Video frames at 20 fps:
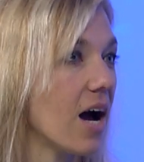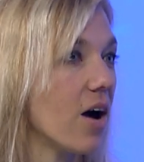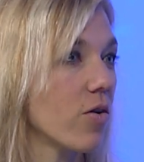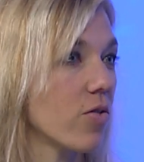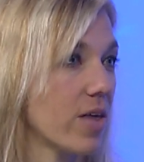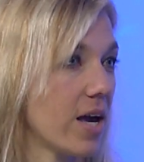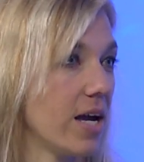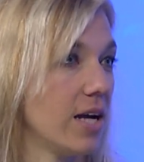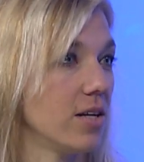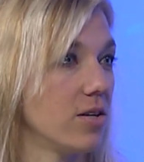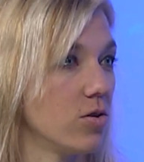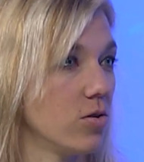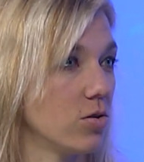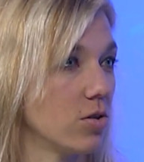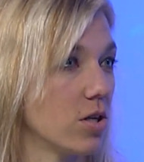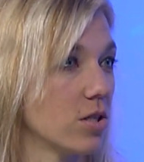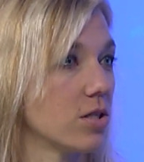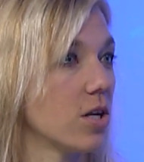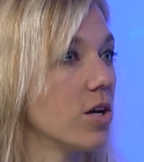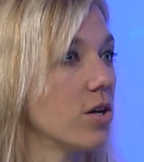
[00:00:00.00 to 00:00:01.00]
how their end
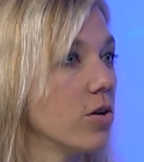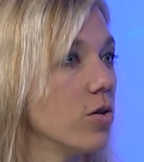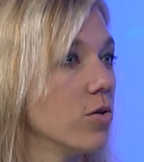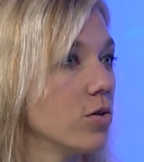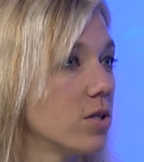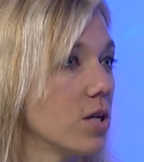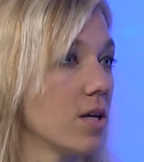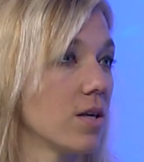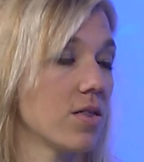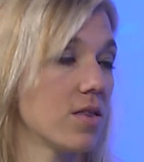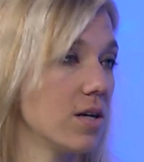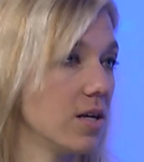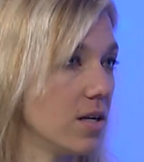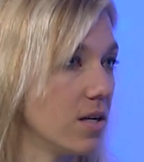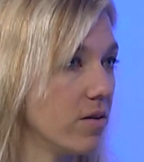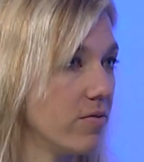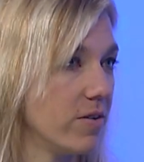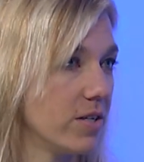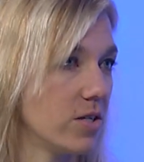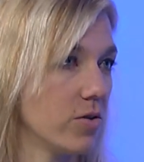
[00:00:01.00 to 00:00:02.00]
users are using the
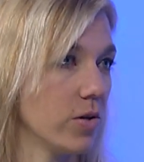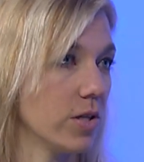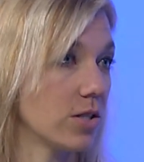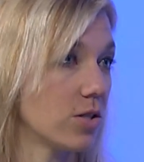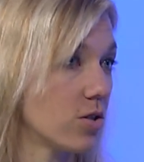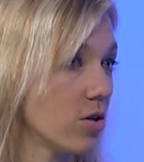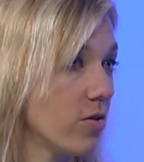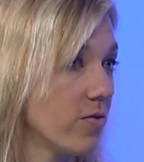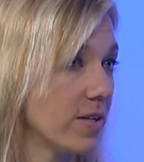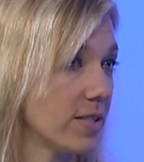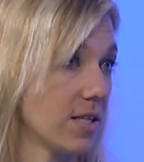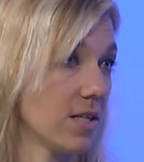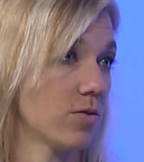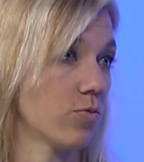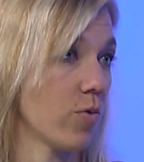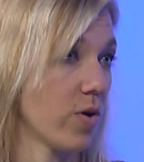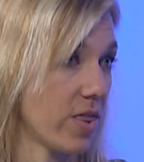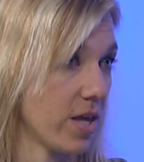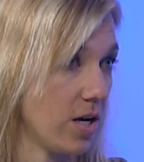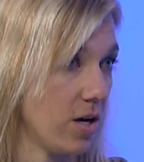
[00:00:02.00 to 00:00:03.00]
individual
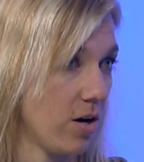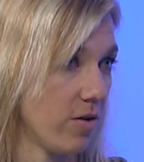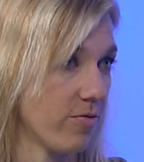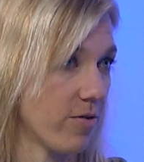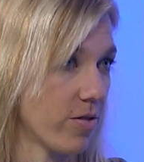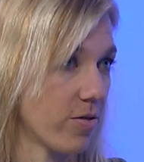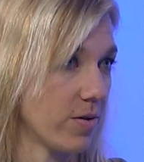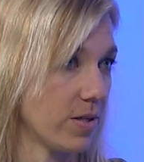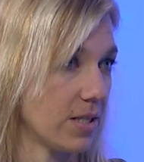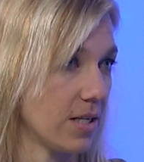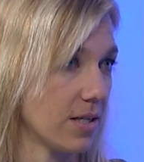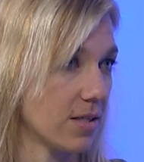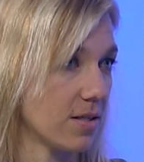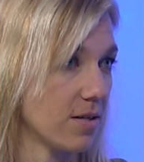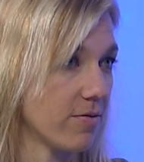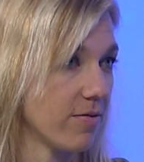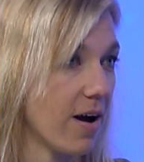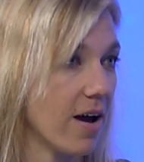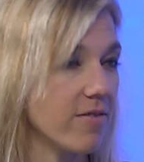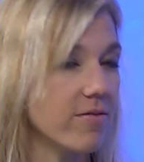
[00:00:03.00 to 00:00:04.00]
services within Office
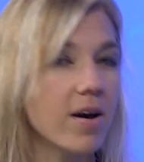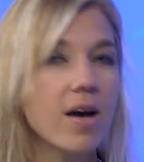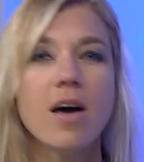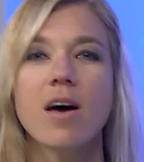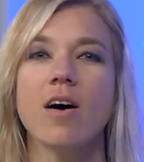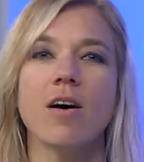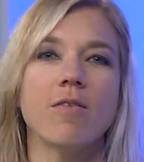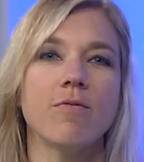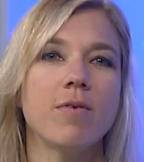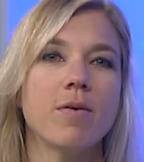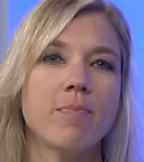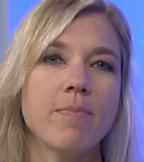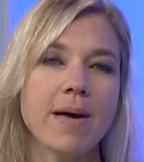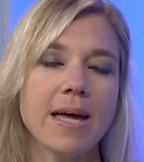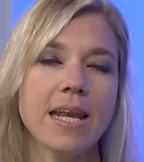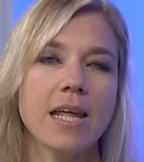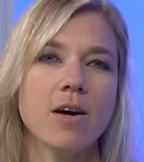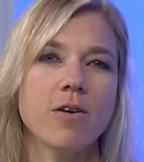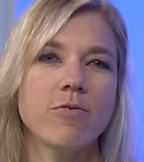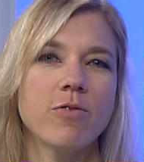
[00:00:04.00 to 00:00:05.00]
365. But
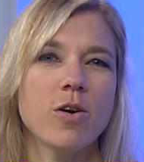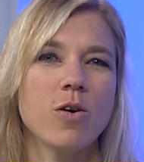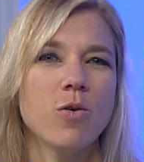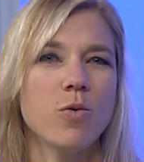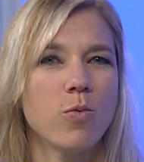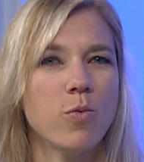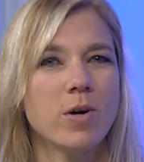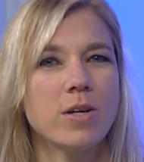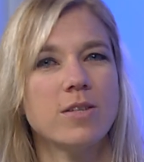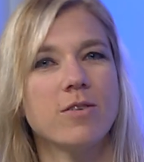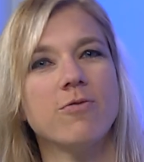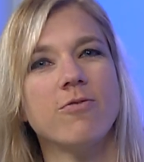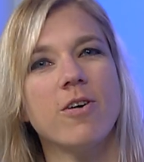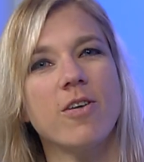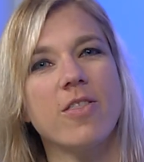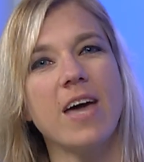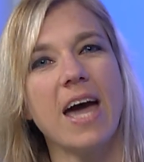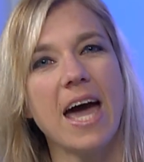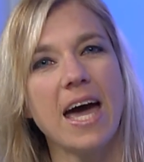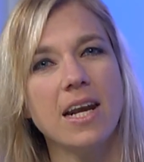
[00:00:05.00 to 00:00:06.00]
many of you want to
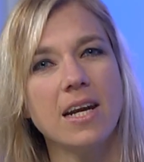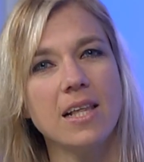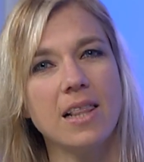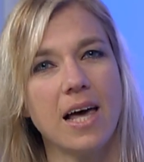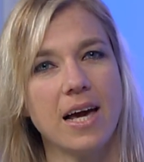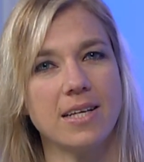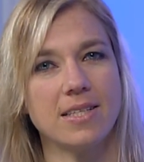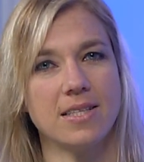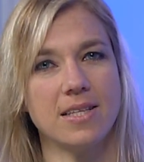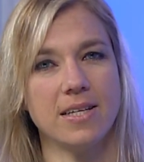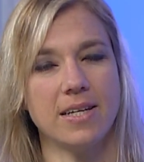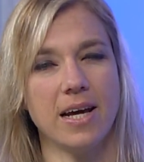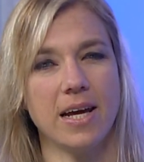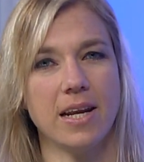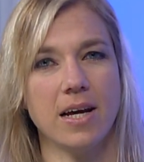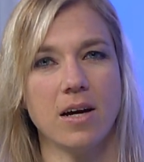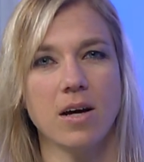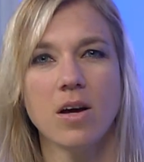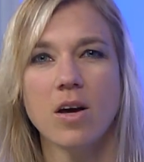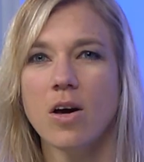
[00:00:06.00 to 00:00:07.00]
further analyze the
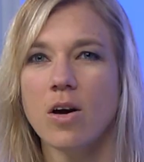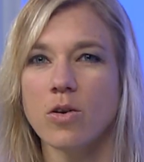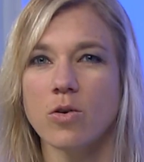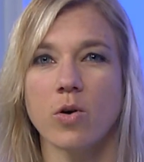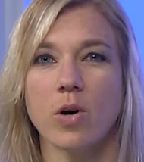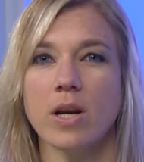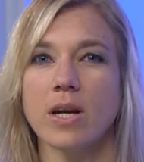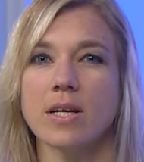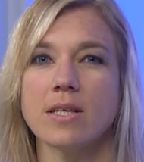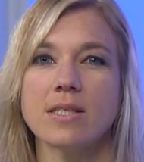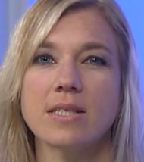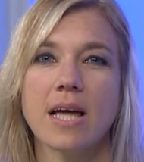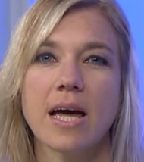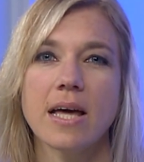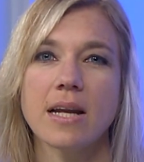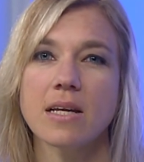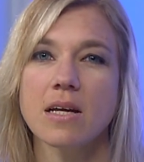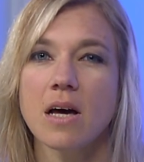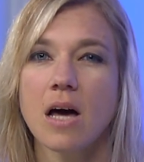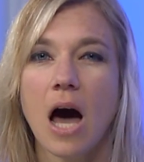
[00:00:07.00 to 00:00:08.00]
data to
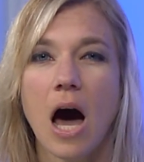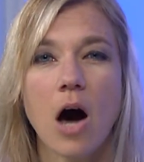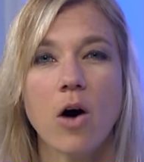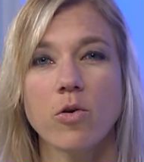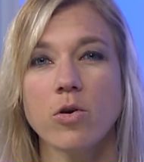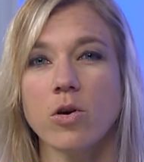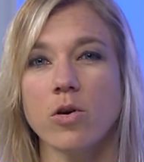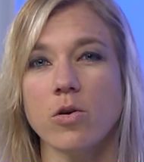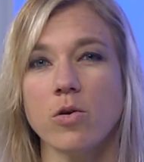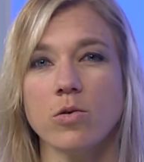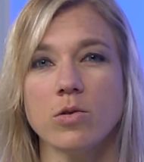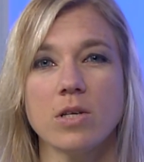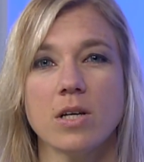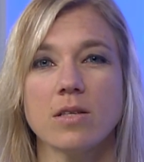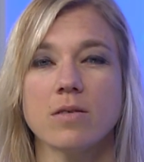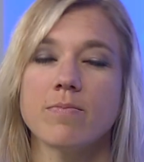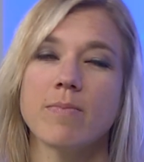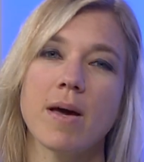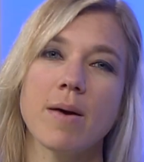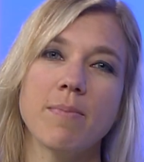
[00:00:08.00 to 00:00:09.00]
understand how your
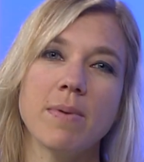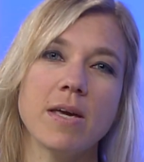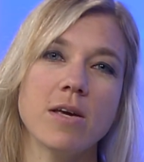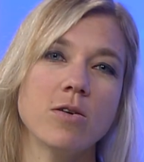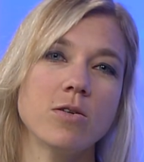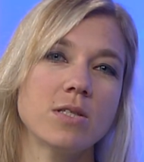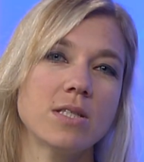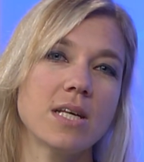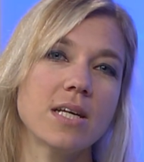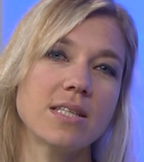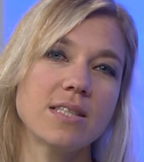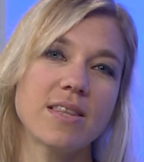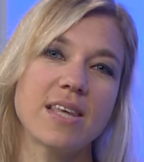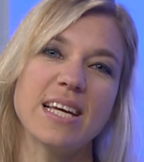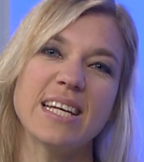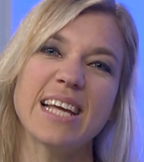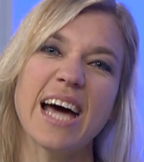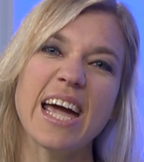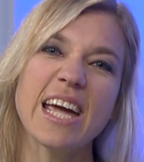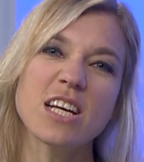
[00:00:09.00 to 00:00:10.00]
users may be using
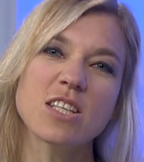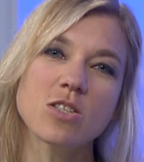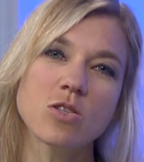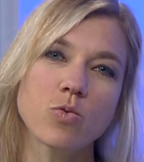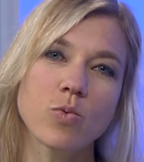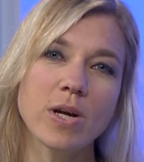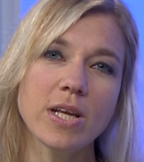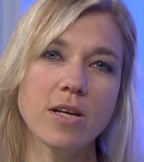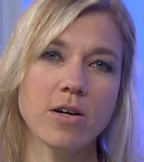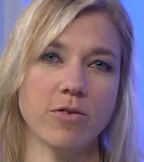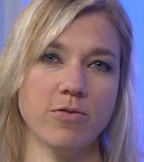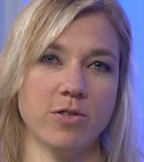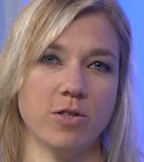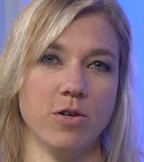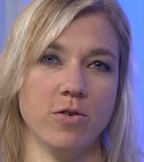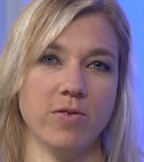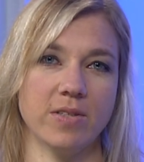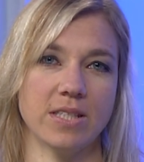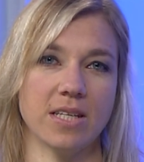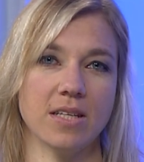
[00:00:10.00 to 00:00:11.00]
the entire suite of
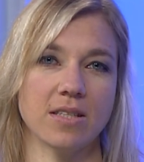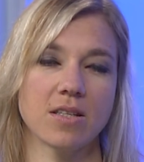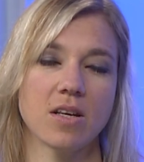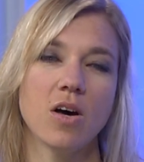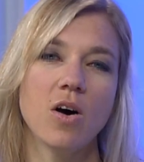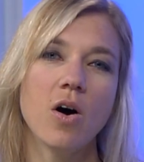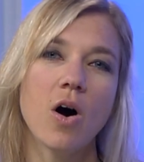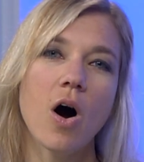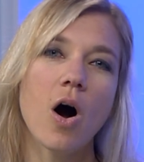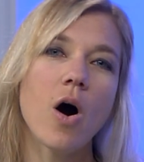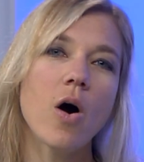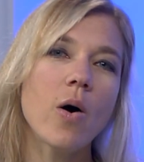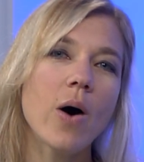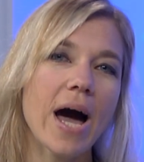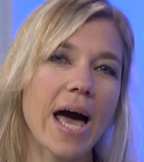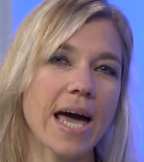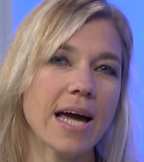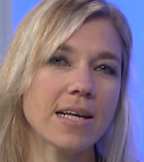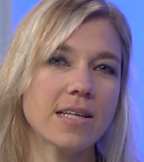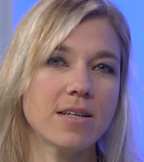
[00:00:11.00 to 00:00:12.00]
services or
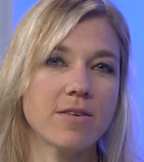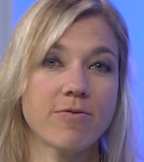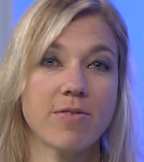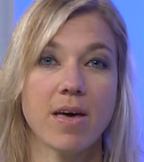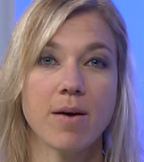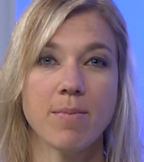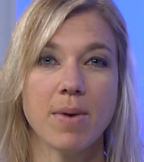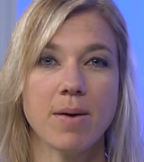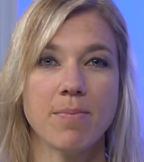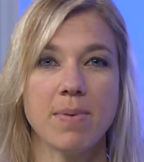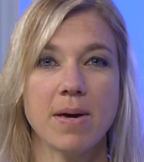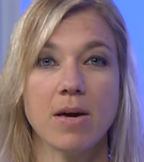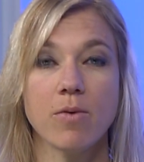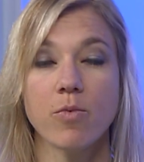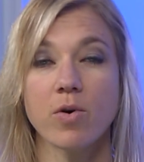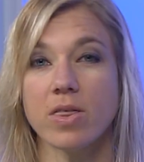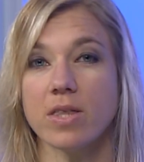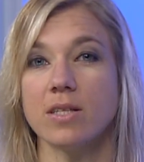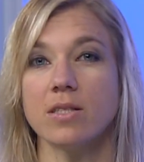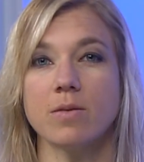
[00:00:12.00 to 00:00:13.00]
how active they may be
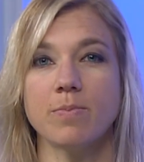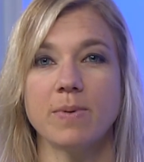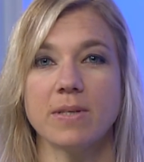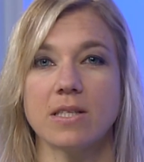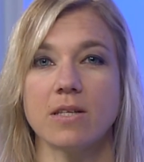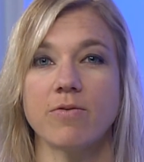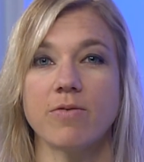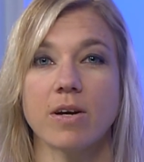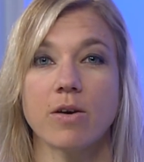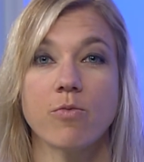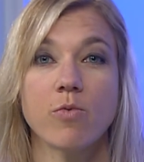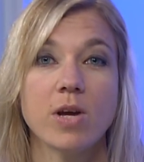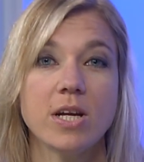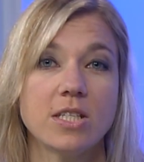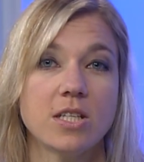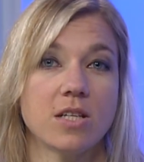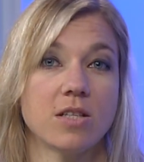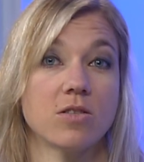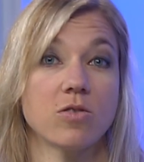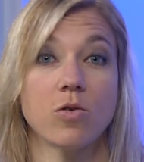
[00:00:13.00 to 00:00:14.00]
within specific
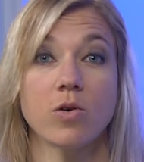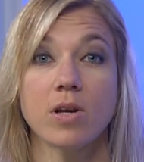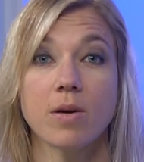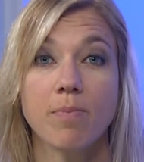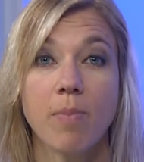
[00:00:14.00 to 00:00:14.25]
regions or